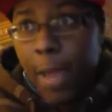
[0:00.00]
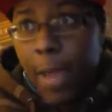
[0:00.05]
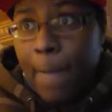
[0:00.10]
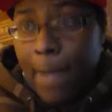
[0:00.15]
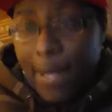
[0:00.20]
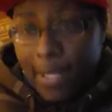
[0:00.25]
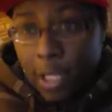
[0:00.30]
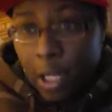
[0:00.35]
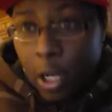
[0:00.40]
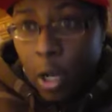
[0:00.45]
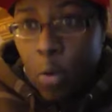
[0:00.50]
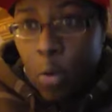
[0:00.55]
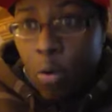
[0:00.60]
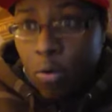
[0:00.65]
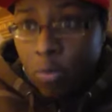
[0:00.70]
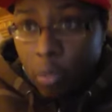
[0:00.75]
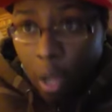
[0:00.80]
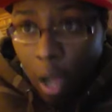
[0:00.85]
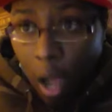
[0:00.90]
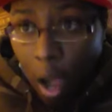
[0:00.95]
I'm about to go
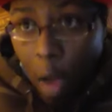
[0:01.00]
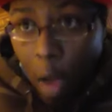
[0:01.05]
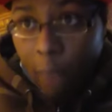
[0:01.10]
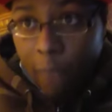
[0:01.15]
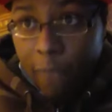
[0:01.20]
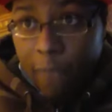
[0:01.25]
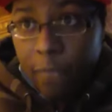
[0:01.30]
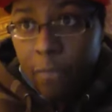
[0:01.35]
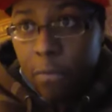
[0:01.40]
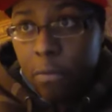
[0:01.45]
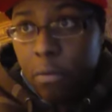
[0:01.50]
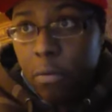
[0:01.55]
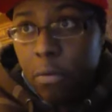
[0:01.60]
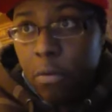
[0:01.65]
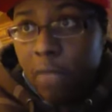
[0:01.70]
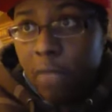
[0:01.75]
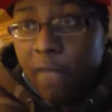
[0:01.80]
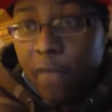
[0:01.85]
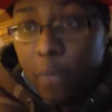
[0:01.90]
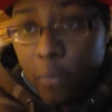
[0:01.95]
off.
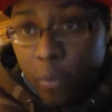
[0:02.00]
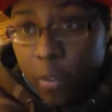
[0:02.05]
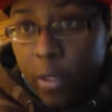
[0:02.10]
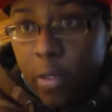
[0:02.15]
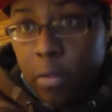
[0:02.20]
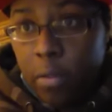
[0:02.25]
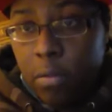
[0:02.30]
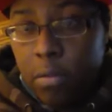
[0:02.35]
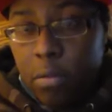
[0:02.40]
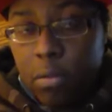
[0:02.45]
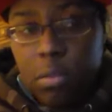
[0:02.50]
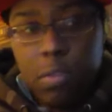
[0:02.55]
For real.